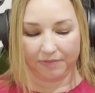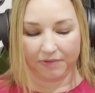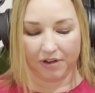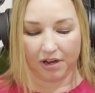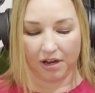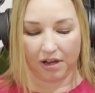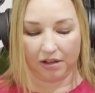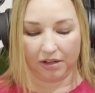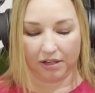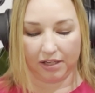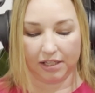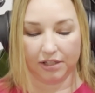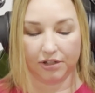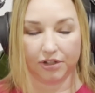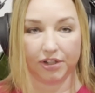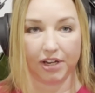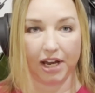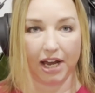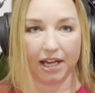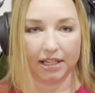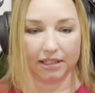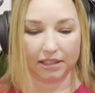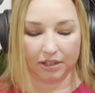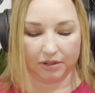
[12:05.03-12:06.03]
knowledge,
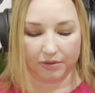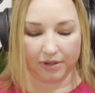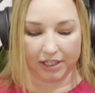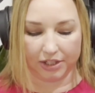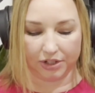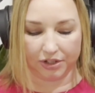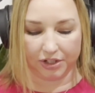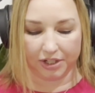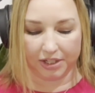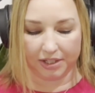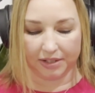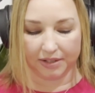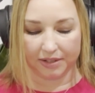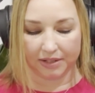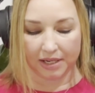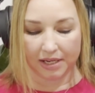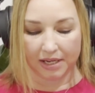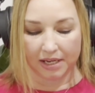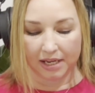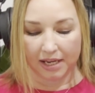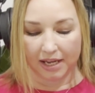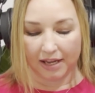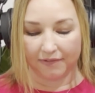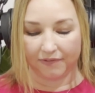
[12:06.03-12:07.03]
ask questions,
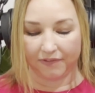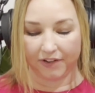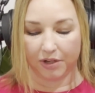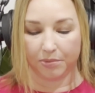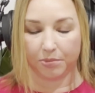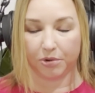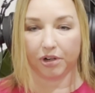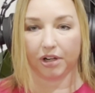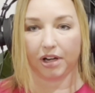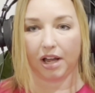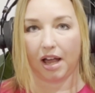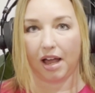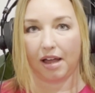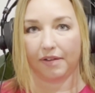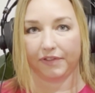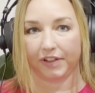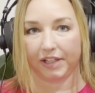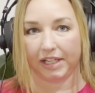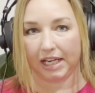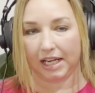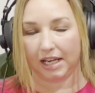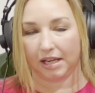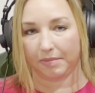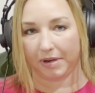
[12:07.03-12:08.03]
and feel more
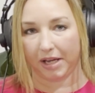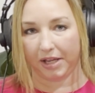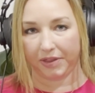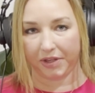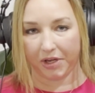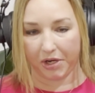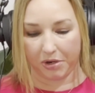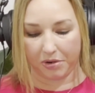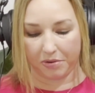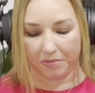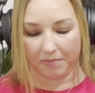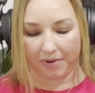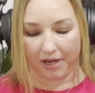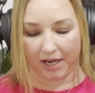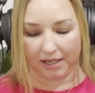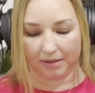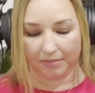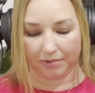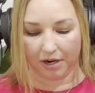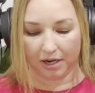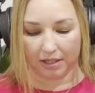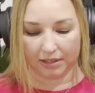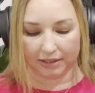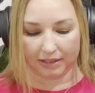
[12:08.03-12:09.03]
confident about the home buying
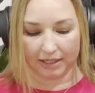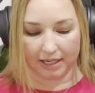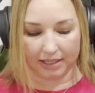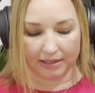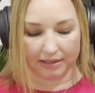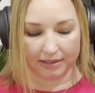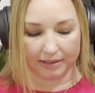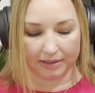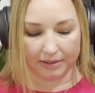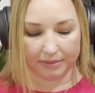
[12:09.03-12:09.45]
process.